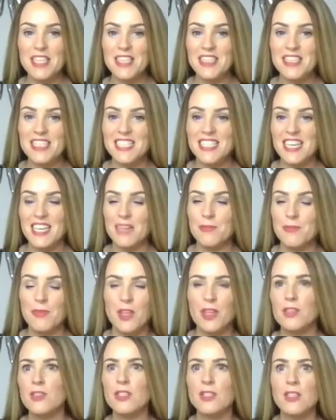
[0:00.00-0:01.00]
the other day,
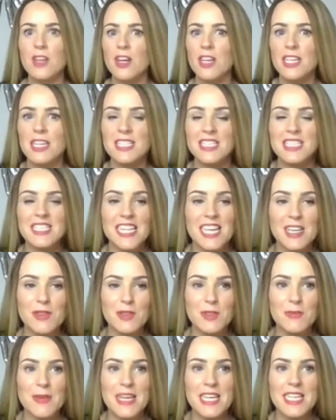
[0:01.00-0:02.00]
earlier today. I
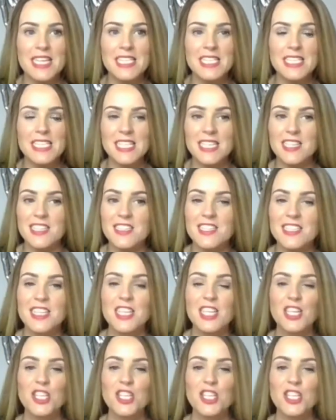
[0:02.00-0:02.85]
was making dinner.